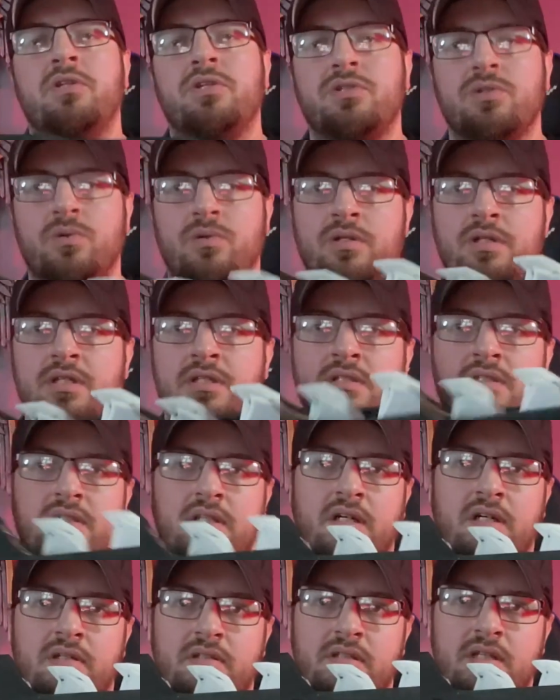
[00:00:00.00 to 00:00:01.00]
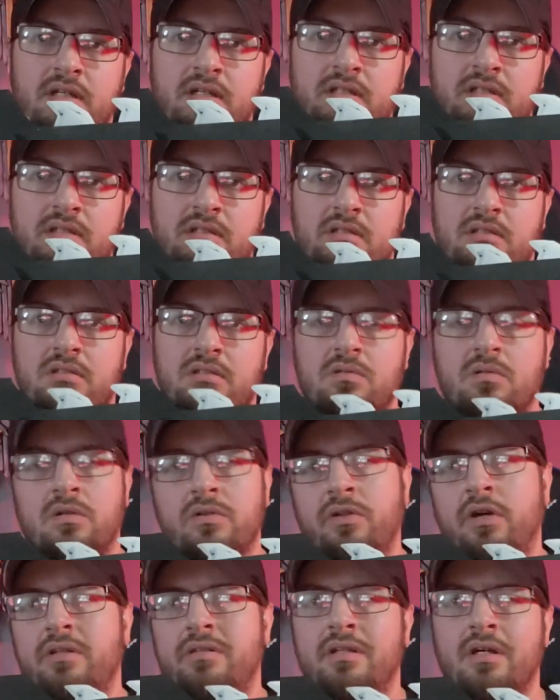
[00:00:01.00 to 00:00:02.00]
The sword is now done.
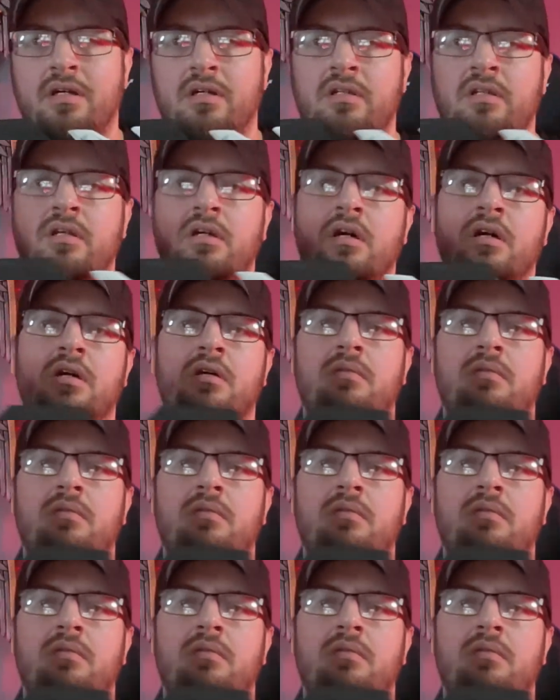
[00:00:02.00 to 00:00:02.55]
Well, not done.